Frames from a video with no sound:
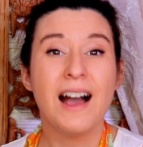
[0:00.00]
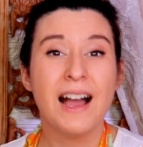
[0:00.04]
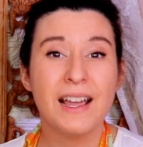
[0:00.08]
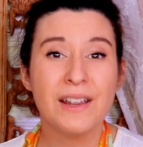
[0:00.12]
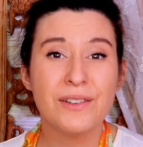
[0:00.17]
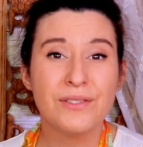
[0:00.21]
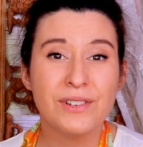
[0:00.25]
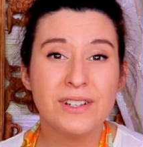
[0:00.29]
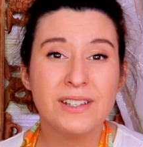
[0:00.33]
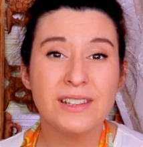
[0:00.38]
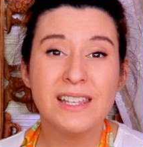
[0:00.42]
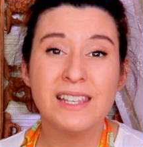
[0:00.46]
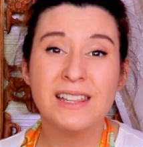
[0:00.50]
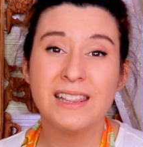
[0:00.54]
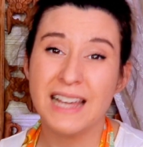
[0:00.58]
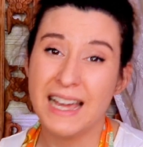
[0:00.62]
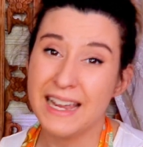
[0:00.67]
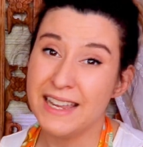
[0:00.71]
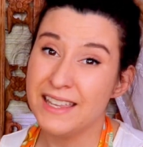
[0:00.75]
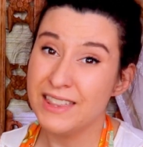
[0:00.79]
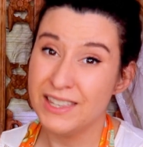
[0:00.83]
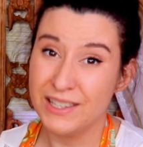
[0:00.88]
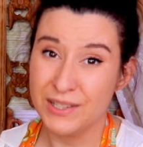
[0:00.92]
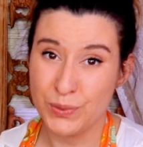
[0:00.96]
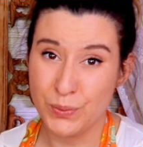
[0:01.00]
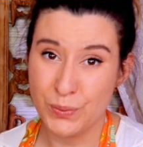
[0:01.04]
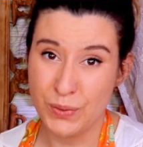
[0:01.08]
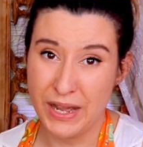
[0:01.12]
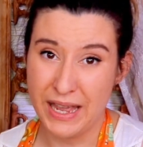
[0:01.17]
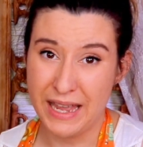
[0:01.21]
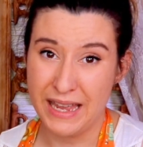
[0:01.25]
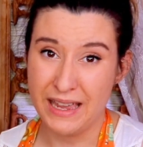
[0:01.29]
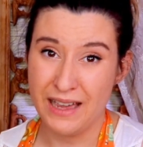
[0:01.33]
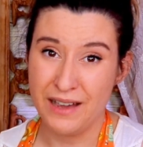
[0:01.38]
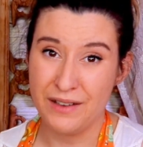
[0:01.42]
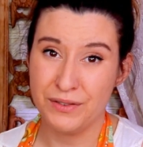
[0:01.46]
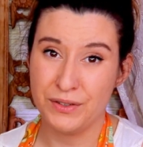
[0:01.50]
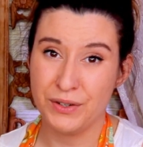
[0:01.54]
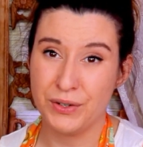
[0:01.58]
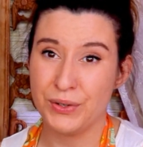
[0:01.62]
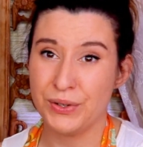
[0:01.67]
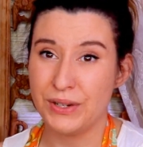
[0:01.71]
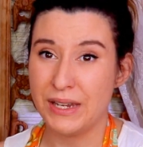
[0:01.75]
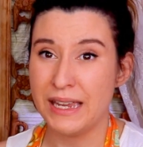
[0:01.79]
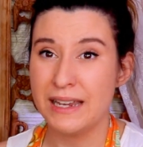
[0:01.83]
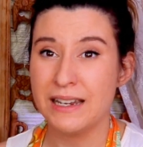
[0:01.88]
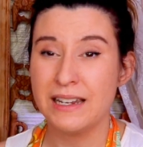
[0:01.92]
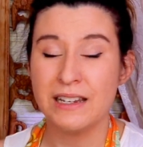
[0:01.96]
I really like this way of
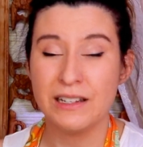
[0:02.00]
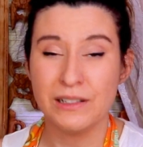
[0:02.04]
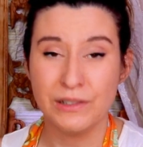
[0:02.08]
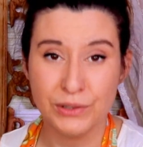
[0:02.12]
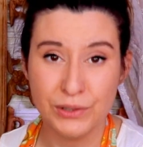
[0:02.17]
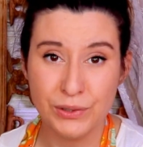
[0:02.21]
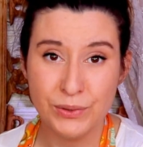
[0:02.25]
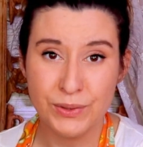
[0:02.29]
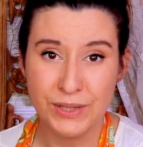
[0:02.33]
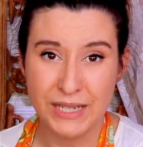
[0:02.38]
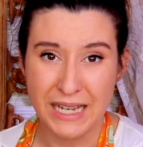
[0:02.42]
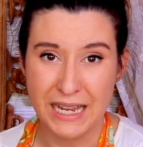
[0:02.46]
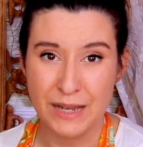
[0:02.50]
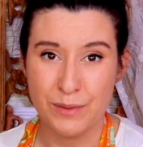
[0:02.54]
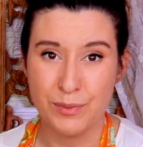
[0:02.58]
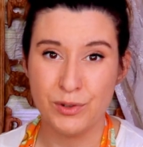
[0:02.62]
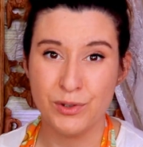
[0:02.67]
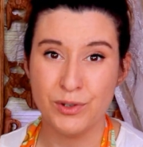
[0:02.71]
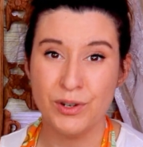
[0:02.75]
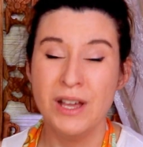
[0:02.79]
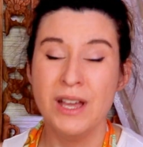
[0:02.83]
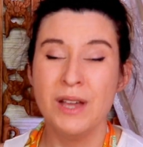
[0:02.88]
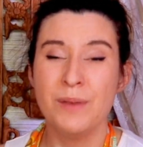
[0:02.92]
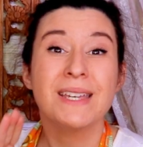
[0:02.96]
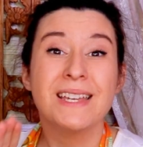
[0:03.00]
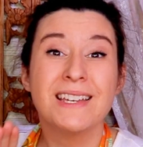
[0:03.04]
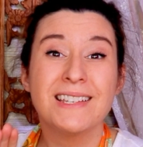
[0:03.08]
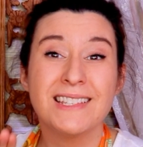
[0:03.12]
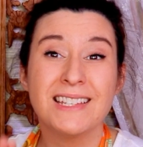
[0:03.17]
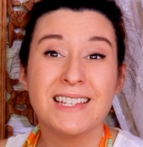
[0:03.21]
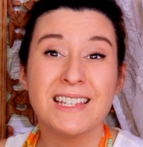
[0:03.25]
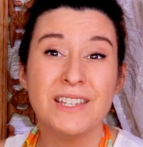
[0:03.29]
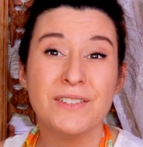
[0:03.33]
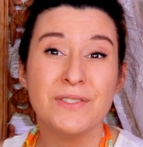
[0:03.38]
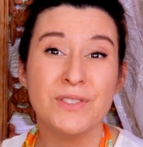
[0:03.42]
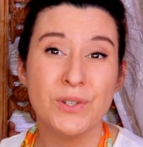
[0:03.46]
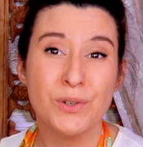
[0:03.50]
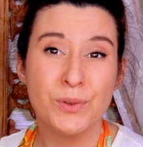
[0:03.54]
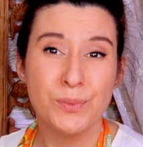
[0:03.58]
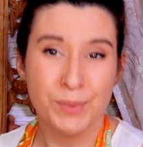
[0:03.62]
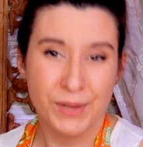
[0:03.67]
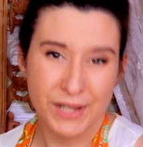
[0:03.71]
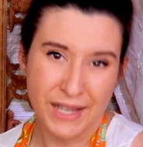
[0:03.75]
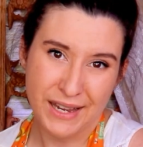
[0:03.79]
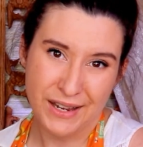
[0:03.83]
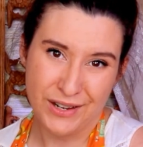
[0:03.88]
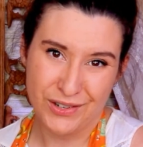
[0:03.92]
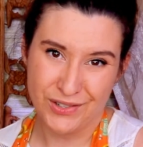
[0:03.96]
creating a loot table because it gives your
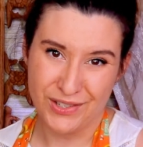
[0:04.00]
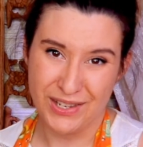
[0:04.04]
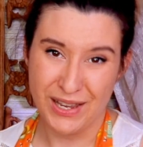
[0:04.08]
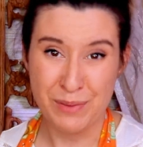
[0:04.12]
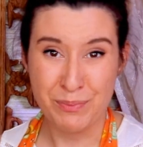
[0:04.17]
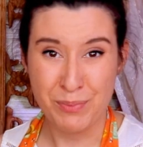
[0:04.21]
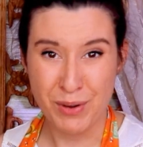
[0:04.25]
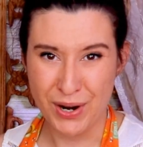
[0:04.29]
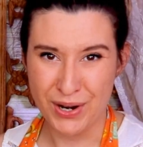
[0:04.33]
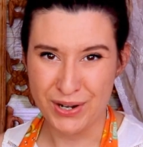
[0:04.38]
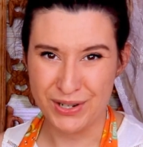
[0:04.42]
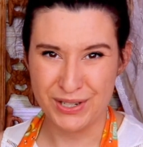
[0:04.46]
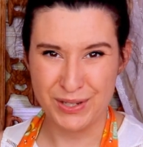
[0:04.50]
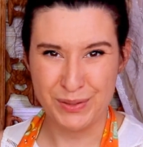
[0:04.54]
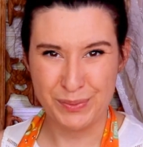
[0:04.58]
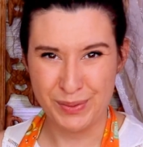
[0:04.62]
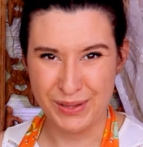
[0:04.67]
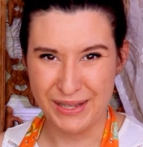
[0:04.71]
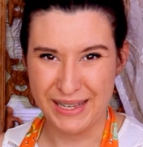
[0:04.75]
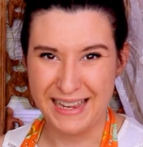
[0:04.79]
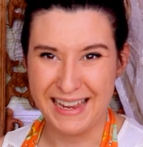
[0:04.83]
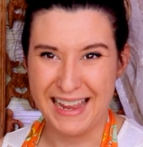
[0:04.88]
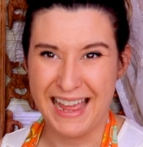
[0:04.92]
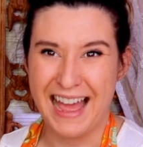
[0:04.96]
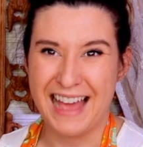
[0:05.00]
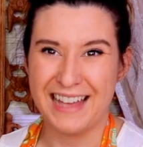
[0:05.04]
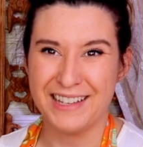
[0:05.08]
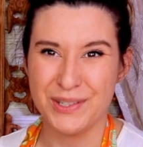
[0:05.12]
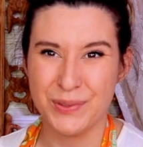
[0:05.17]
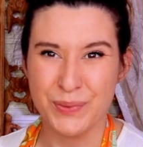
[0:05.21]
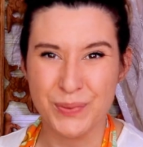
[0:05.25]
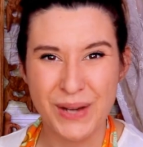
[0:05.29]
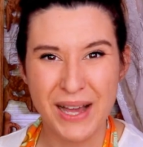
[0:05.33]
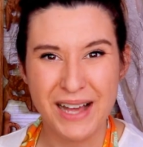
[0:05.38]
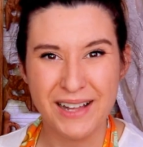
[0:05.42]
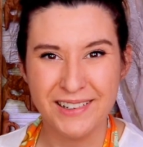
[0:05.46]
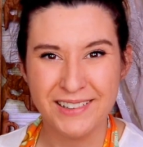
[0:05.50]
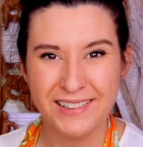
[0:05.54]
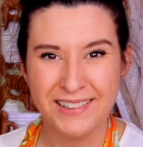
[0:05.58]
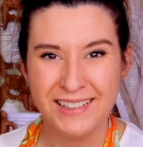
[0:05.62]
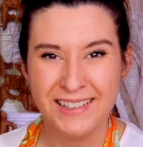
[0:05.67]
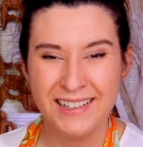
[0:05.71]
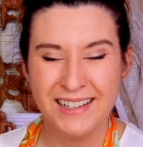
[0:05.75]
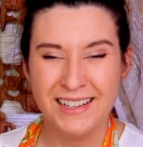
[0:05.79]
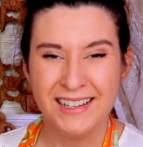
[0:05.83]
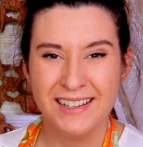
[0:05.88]
players a part to play as well.